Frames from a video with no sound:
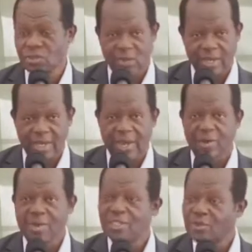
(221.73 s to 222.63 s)
not only
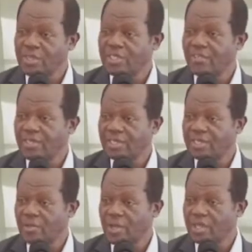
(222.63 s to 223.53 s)
now, but in
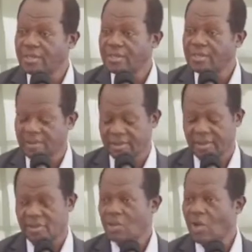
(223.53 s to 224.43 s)
2017 as well.
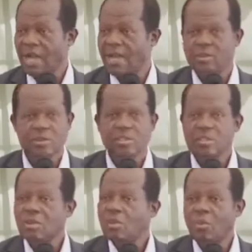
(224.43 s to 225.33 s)
So I
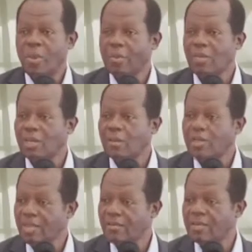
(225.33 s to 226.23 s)
cannot go
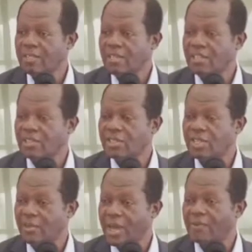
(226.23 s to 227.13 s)
public with every
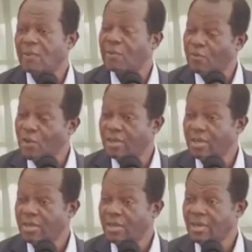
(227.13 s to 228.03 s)
discussion that we have on
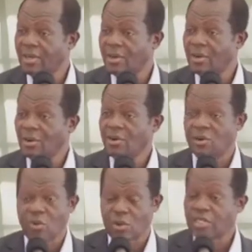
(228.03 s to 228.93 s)
phone
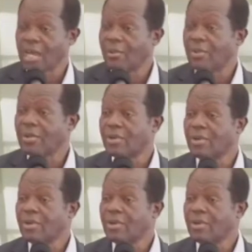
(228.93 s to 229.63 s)
or on WhatsApp,